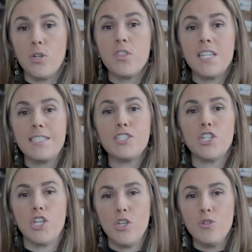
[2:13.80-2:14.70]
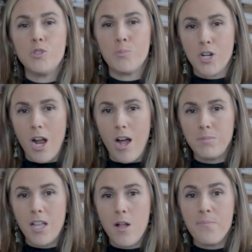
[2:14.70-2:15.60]
So this is a huge
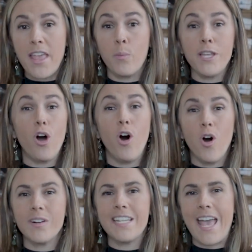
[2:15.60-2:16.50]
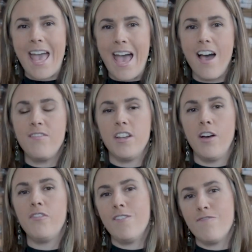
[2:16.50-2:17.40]
problem that we already have
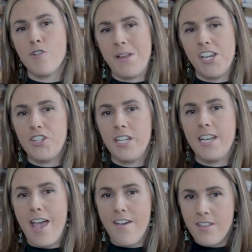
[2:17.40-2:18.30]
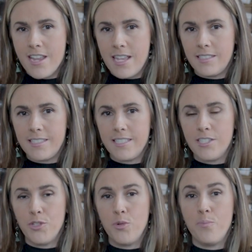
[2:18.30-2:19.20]
enough information and evidence
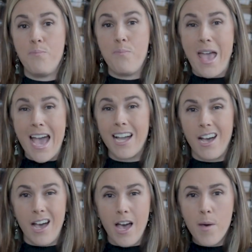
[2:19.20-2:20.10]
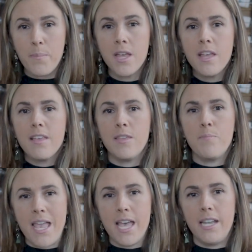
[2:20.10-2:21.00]
to back up the
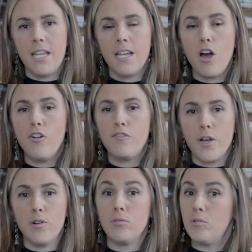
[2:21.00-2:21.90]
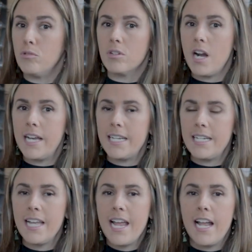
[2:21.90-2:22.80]
banning of vinyl
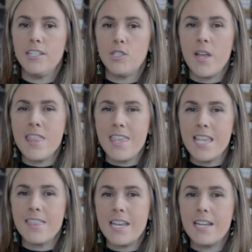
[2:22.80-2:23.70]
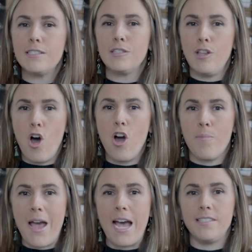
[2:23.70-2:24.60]
chloride. And so I think that it is
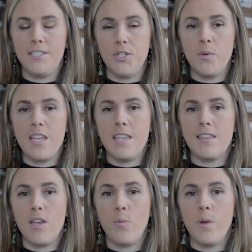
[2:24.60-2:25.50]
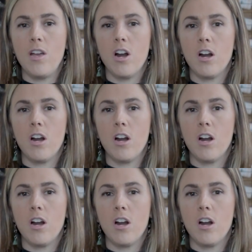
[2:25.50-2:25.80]
long past due. I think that we